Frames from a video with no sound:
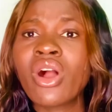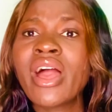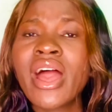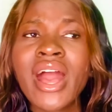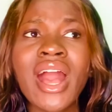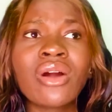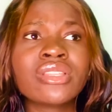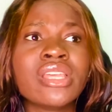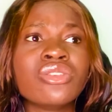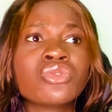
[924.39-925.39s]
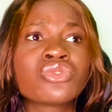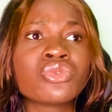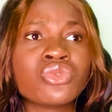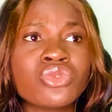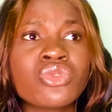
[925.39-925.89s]
how they used to
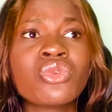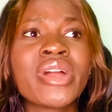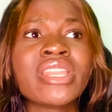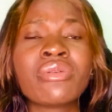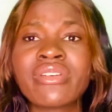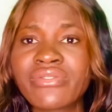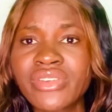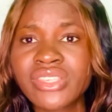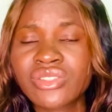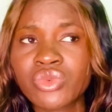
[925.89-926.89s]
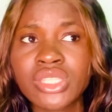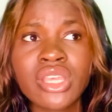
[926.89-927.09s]
do when they were faced with